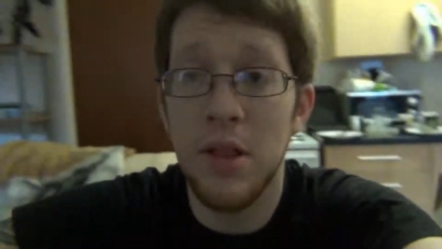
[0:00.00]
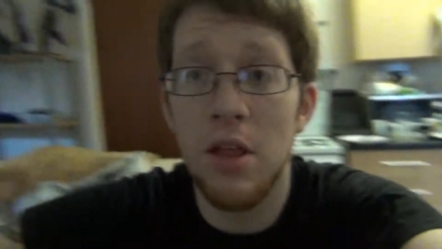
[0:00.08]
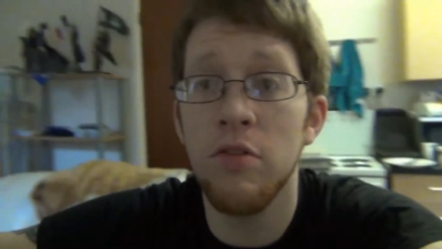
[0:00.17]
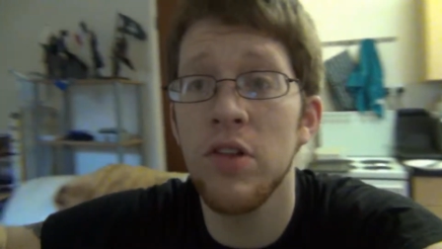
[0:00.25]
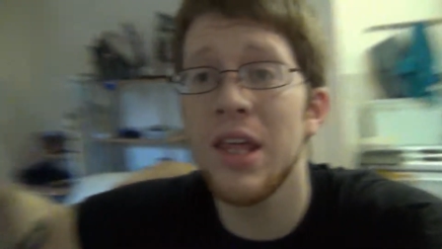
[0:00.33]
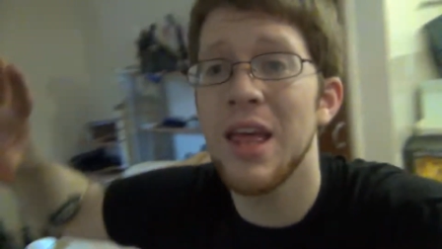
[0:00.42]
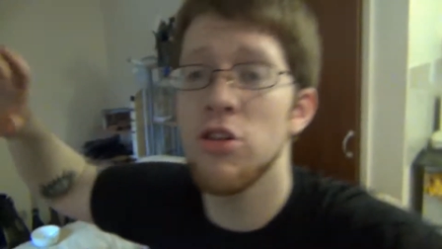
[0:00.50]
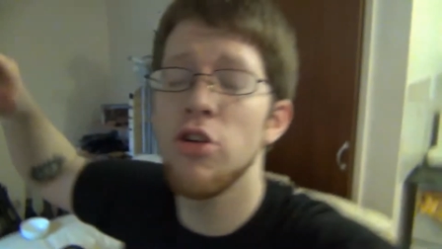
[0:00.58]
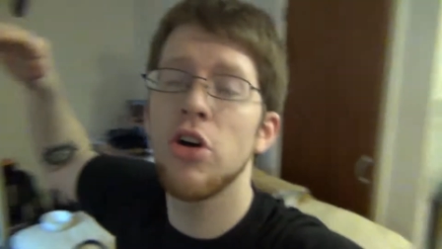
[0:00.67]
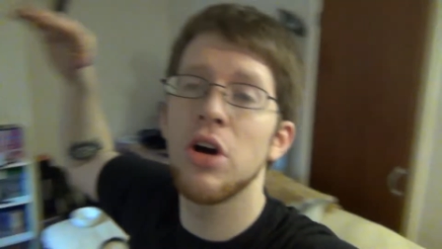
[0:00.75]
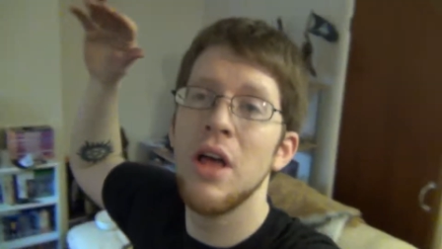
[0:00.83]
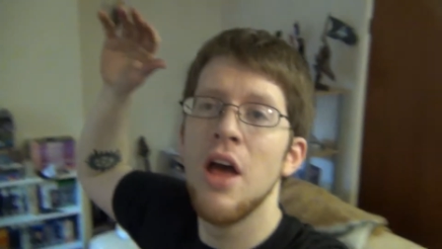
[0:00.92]
obviously that's
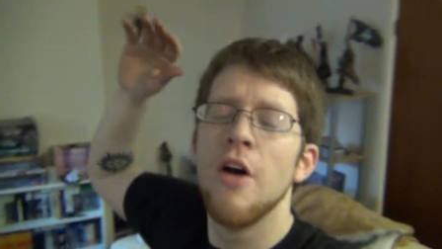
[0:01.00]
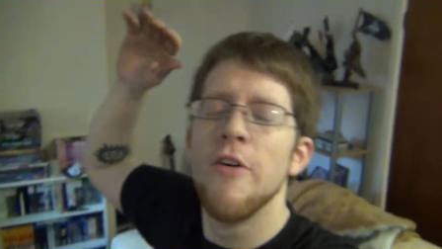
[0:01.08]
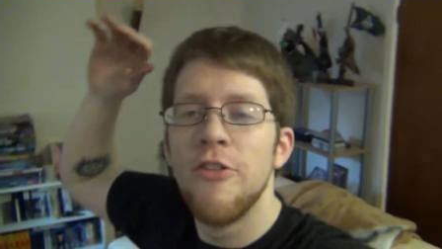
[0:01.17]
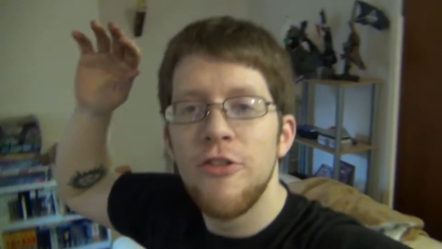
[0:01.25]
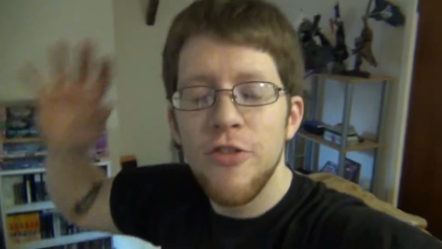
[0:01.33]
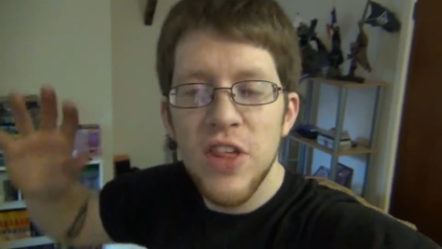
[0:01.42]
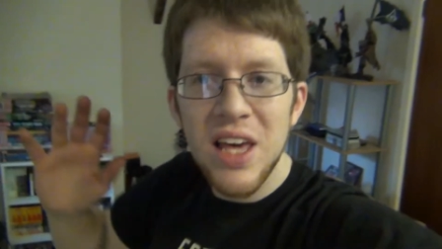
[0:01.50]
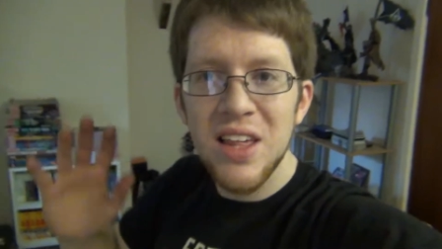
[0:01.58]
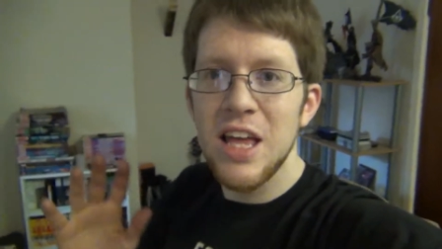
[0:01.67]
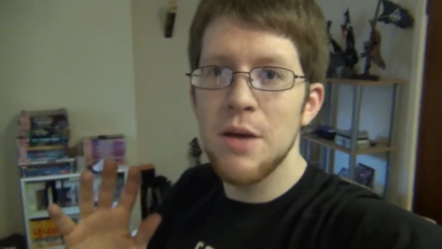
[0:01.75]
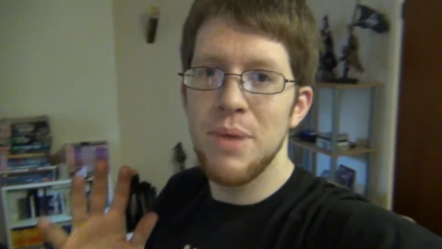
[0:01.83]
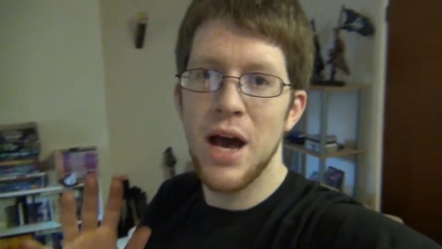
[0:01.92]
not.
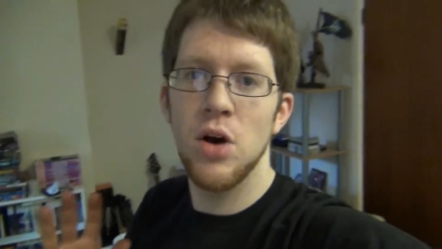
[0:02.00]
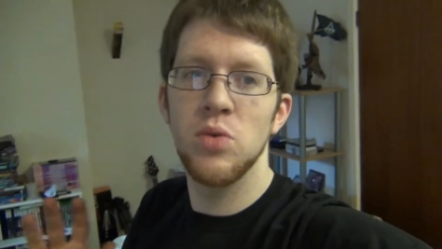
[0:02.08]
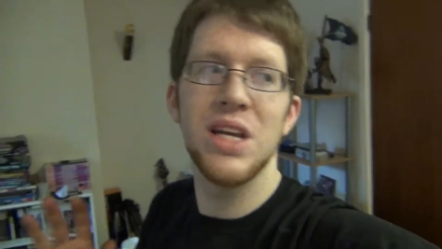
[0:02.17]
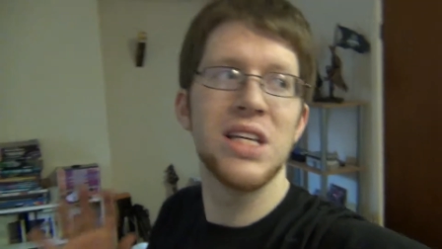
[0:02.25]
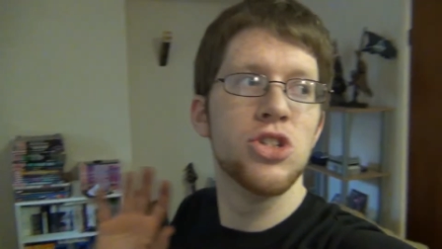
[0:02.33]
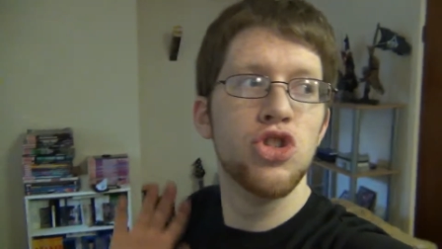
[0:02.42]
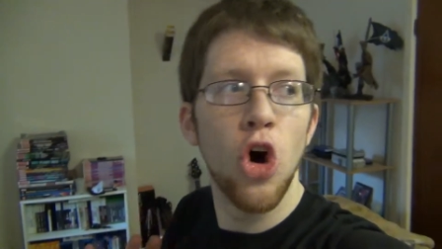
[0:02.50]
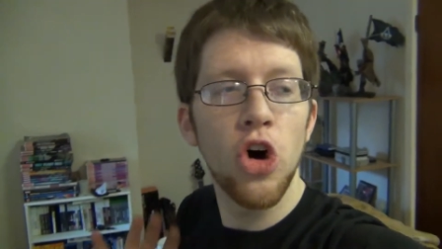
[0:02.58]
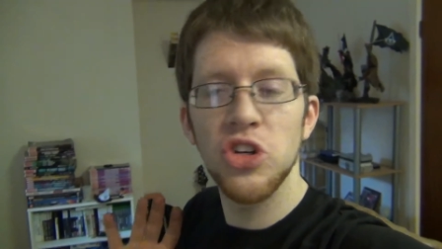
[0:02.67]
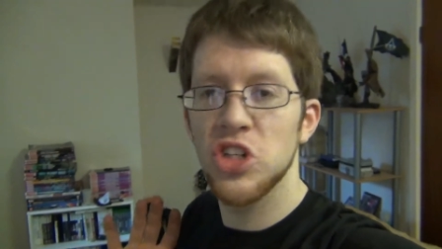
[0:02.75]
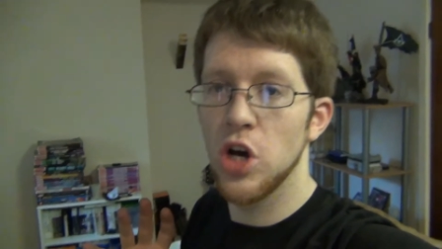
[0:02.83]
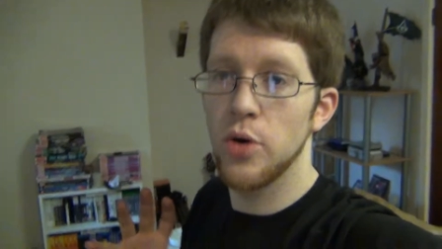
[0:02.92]
sixteen pounds is
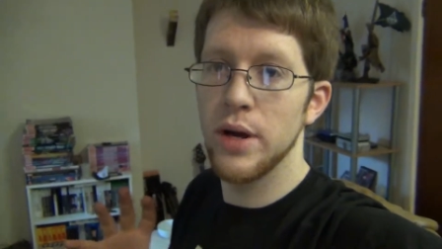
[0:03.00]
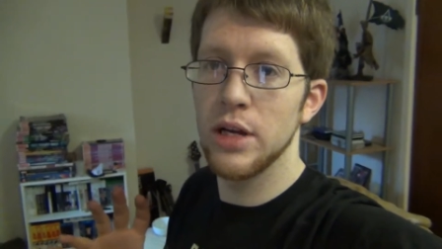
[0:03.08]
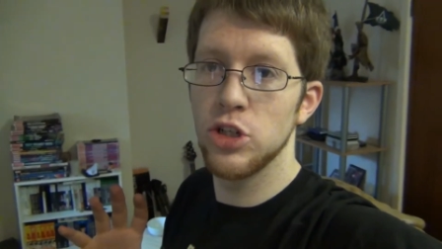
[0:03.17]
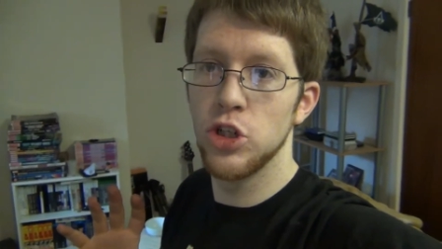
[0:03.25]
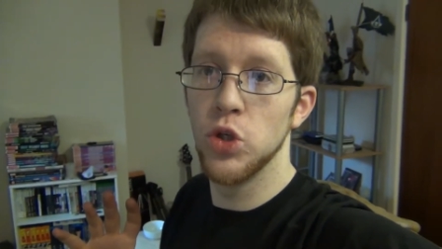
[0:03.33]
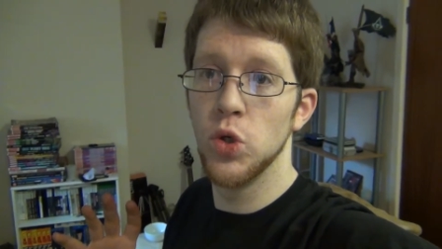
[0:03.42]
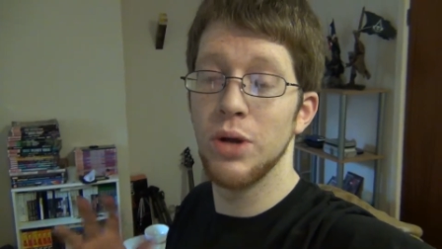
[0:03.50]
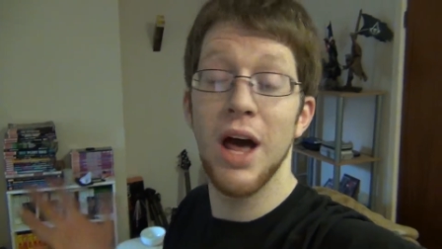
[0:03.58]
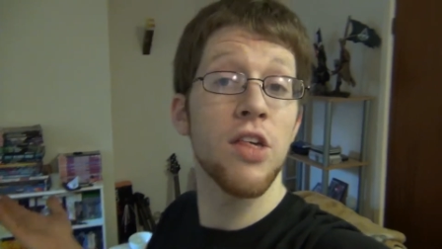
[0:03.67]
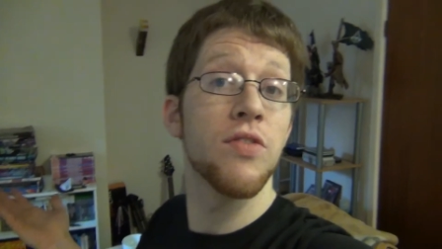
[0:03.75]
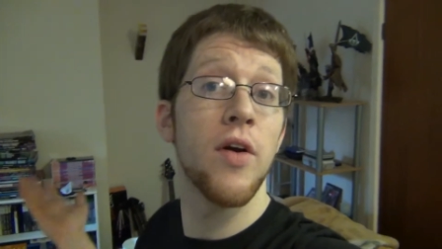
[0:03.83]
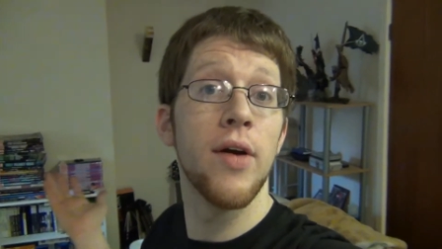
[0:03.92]
not going to
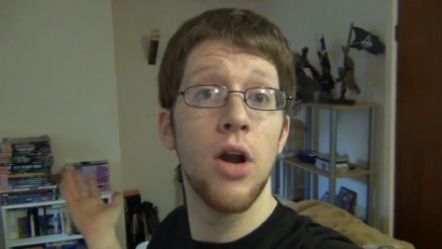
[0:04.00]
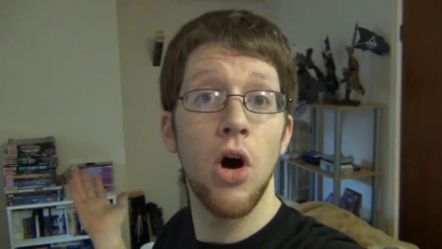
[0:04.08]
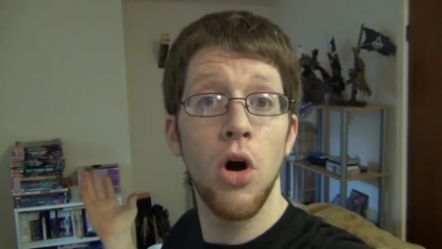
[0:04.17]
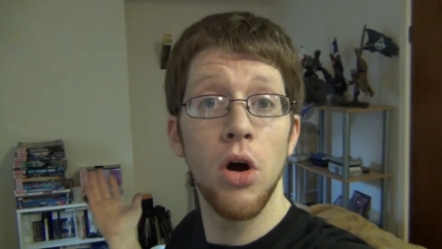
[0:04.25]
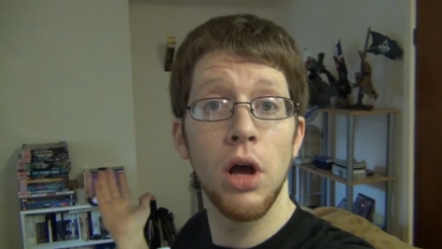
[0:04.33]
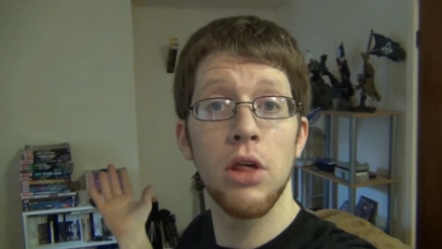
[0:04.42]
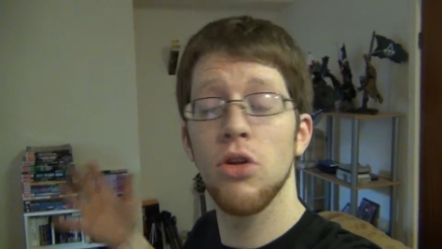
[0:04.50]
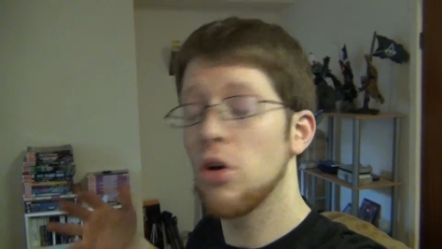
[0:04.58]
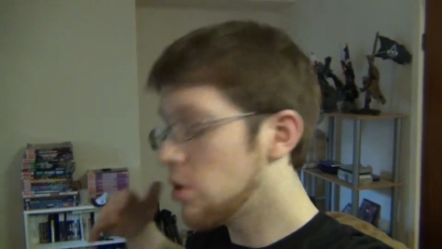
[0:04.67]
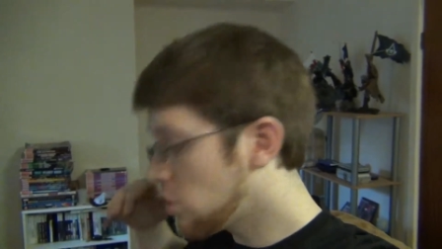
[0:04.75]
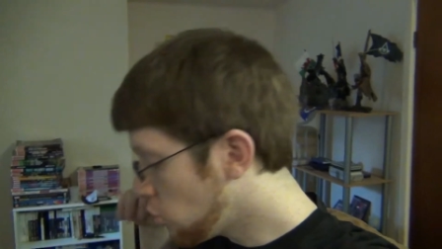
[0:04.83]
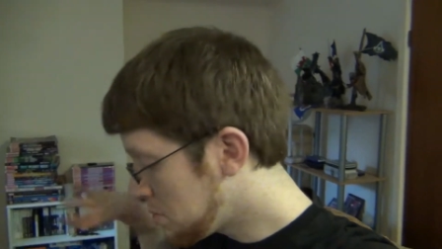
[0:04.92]
last very long. It's not going
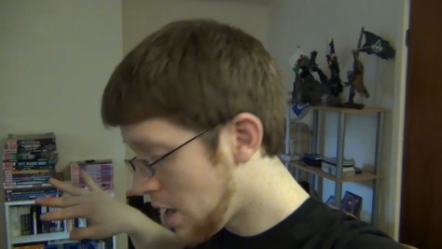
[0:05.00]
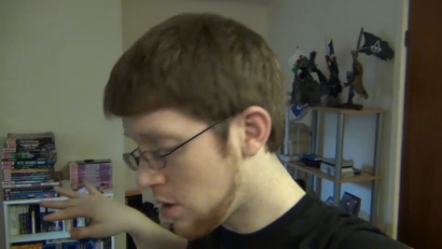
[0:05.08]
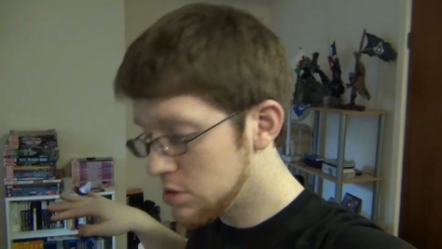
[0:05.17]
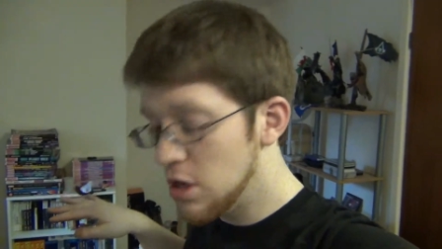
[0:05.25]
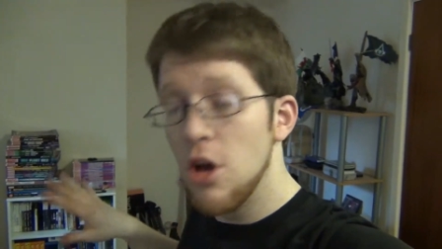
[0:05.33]
to sort me out.